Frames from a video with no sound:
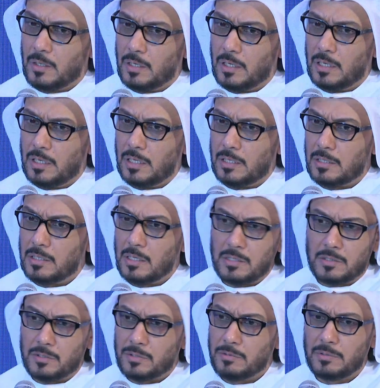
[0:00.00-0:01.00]

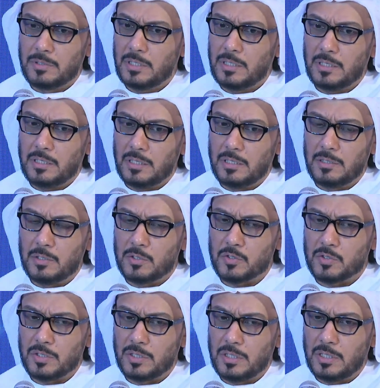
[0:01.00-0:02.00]
Not through the
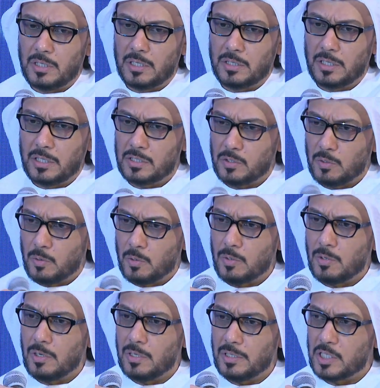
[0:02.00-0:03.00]
industry. I think it's
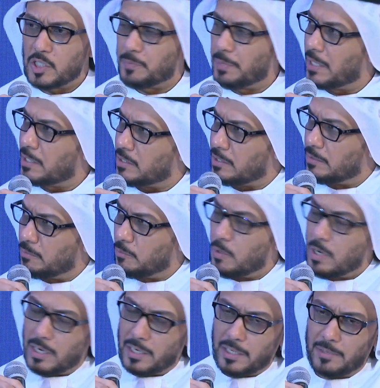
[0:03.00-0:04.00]
overall in the spectrum.
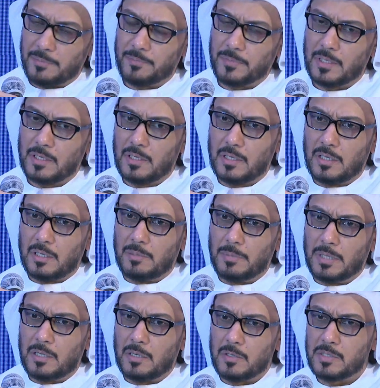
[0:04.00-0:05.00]
Why?
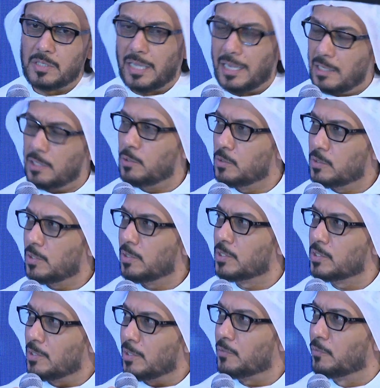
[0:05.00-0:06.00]
Because the end user
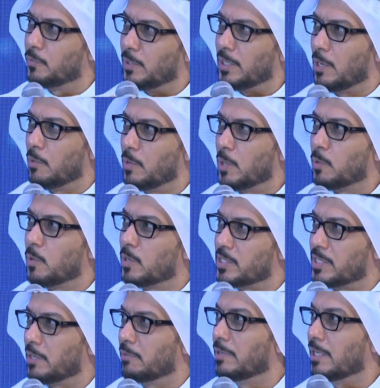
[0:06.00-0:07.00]
is not fully aware
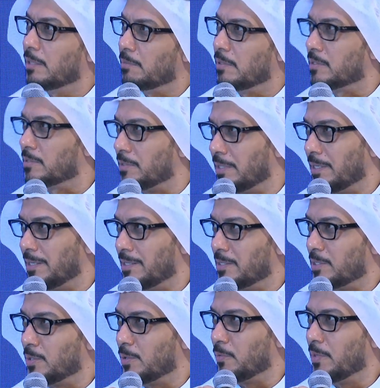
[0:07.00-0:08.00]
what's available today.
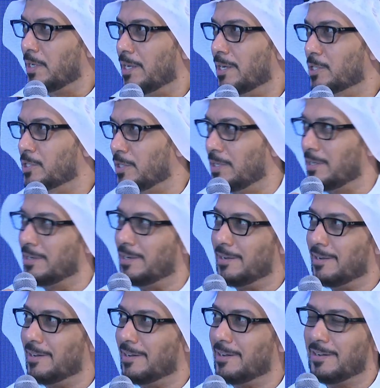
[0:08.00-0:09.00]
So we are actually
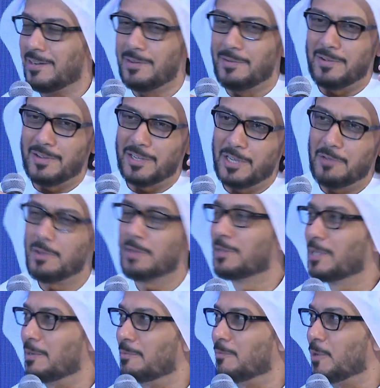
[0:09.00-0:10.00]
giving
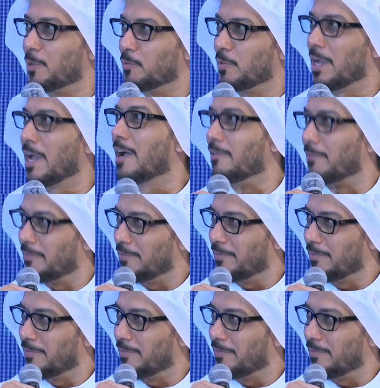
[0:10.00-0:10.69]
them what we have.